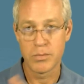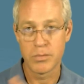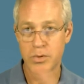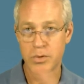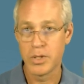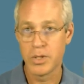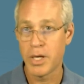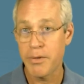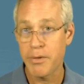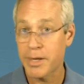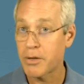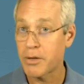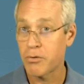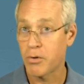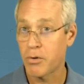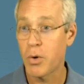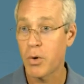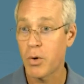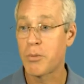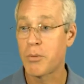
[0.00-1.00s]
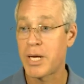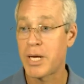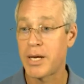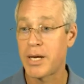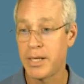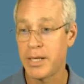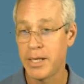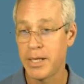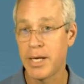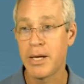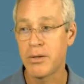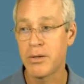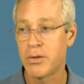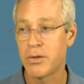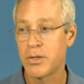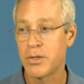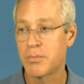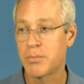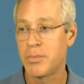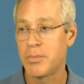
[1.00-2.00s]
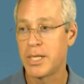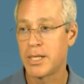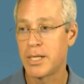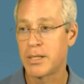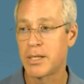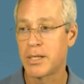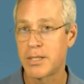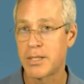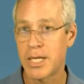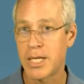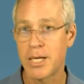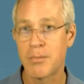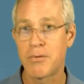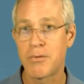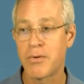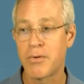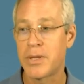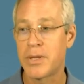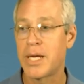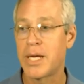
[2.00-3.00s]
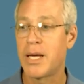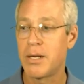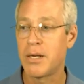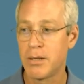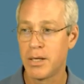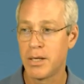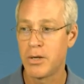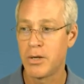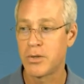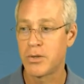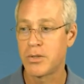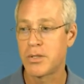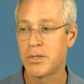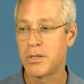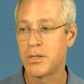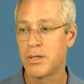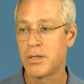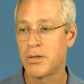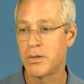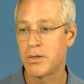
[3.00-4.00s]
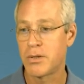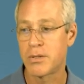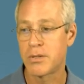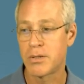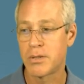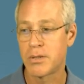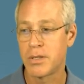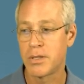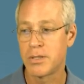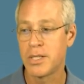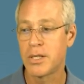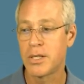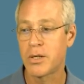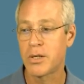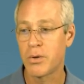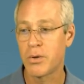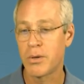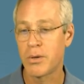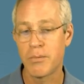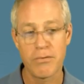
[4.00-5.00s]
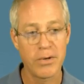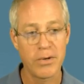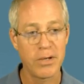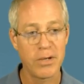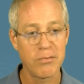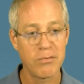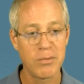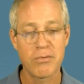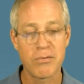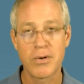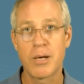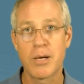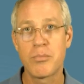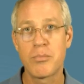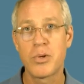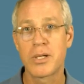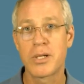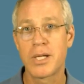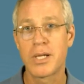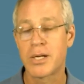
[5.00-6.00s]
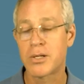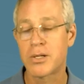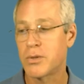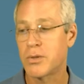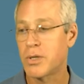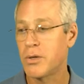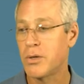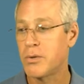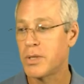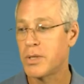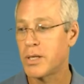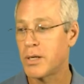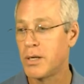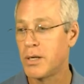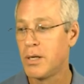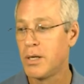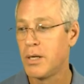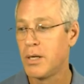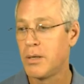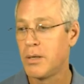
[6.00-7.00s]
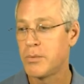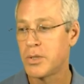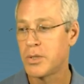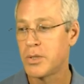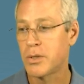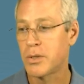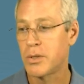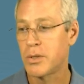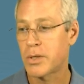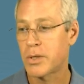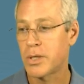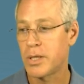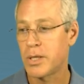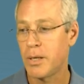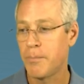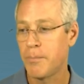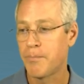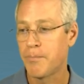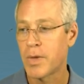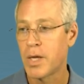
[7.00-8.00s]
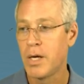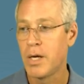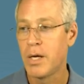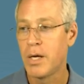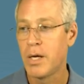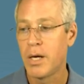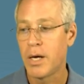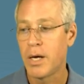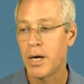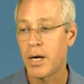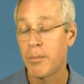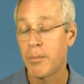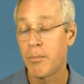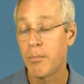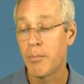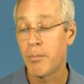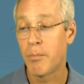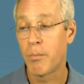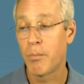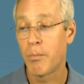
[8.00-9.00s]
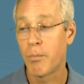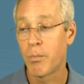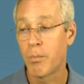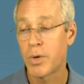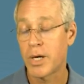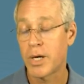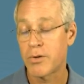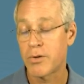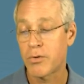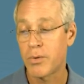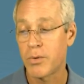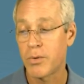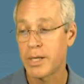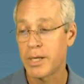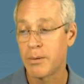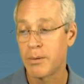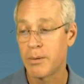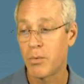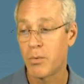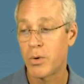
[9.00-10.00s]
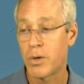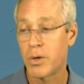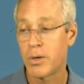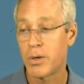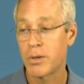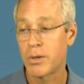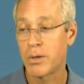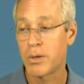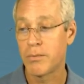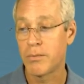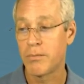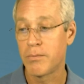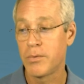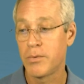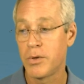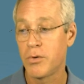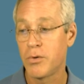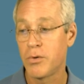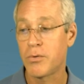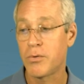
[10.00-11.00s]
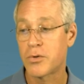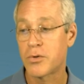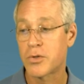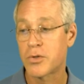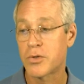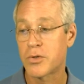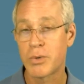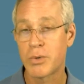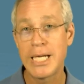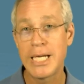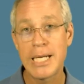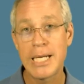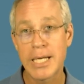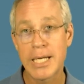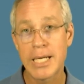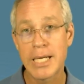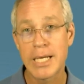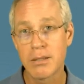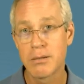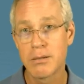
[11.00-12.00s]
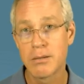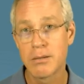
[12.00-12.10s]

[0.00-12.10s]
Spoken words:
nothing is known about it yet, they're just being examined for that. There's a Z code. Forgive me for not putting the actual code there, but you can look it up. Consequently, more useful screening